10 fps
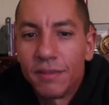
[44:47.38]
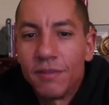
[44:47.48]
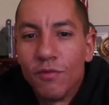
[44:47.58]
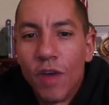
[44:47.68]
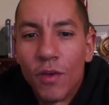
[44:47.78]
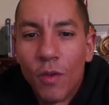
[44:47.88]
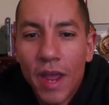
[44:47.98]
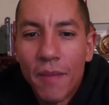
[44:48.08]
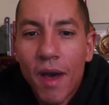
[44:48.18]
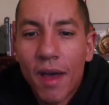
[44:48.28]

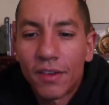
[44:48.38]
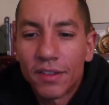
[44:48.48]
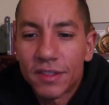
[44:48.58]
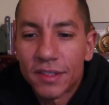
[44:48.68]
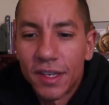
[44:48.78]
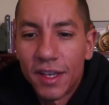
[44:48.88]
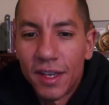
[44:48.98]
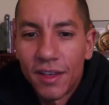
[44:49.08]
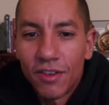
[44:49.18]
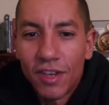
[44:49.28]
runway models,
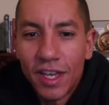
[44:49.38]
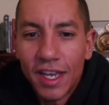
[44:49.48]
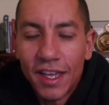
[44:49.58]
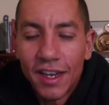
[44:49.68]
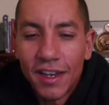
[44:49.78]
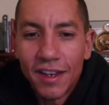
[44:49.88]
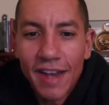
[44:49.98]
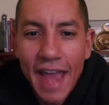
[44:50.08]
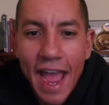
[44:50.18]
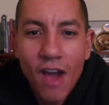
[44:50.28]
and
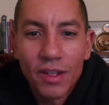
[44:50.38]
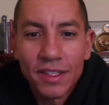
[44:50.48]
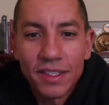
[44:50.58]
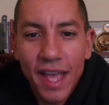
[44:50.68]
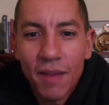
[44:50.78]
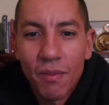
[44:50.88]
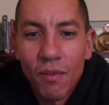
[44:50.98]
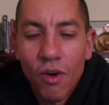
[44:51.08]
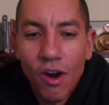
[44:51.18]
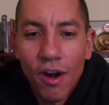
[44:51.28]
now it's like
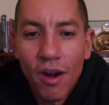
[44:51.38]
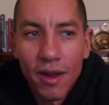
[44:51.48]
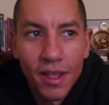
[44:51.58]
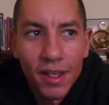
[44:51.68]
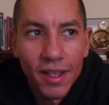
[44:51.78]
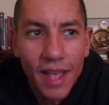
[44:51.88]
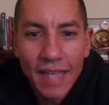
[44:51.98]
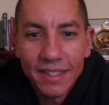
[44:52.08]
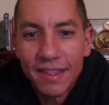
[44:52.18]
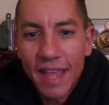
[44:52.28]
more,
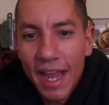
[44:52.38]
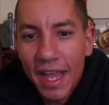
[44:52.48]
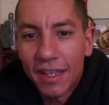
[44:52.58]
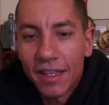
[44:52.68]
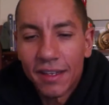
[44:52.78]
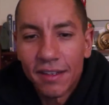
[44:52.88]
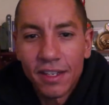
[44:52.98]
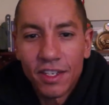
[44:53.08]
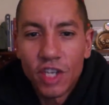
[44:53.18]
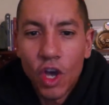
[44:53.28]
aesthetic
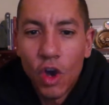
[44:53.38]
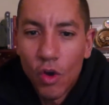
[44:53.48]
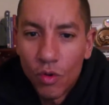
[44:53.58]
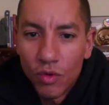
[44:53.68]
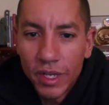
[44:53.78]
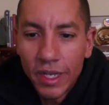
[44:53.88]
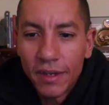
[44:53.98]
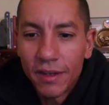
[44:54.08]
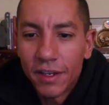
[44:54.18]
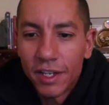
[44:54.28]
and toned,
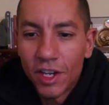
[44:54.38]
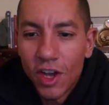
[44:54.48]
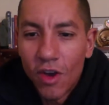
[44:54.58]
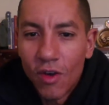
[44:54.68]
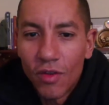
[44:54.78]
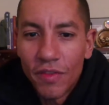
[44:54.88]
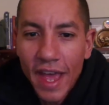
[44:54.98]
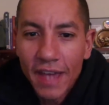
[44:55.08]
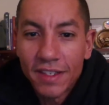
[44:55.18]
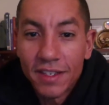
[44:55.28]
and
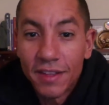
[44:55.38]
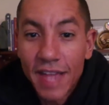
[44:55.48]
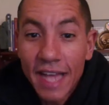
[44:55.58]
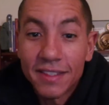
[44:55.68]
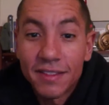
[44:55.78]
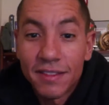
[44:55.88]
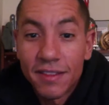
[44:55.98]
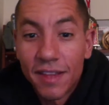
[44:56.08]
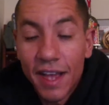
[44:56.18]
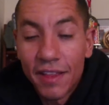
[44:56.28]
that's
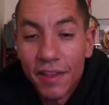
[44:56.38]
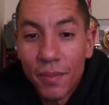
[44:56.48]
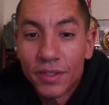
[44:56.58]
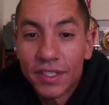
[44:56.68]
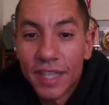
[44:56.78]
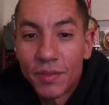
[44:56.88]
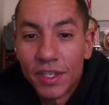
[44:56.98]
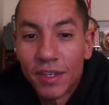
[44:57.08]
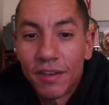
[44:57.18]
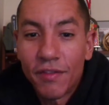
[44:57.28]
the
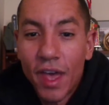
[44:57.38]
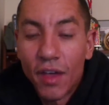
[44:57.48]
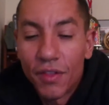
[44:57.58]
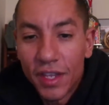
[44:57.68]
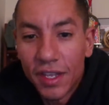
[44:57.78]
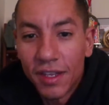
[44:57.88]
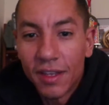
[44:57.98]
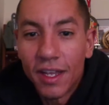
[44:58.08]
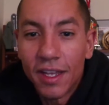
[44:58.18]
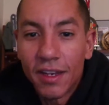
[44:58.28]
perception of healthy
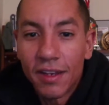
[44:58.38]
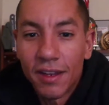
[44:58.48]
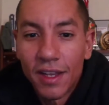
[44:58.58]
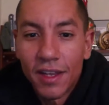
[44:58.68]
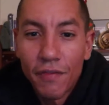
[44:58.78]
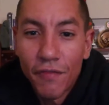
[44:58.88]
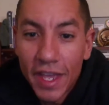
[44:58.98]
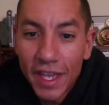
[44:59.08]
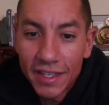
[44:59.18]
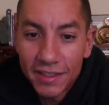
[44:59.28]
and
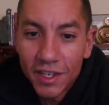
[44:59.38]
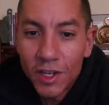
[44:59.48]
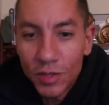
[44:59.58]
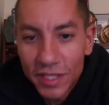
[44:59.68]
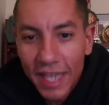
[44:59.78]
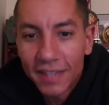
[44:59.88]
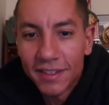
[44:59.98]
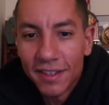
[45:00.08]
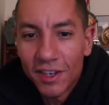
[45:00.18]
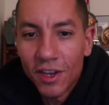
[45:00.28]
fit is the new
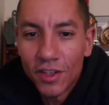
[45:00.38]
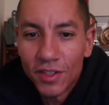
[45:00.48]
sexy. You